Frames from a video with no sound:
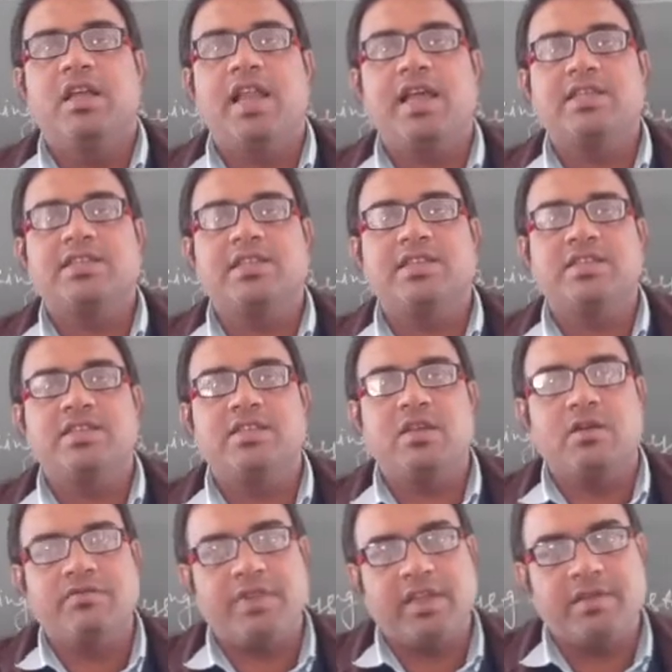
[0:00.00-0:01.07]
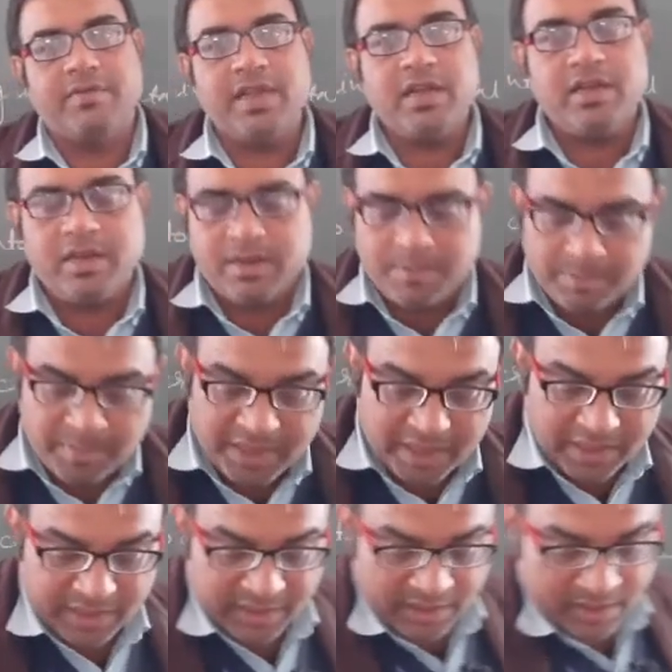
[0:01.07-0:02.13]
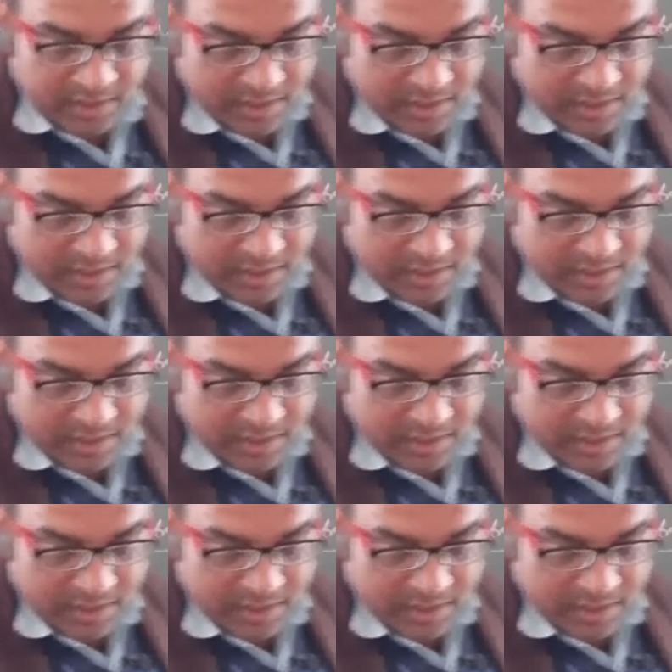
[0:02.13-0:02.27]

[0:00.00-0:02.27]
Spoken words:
elasticity of a given material.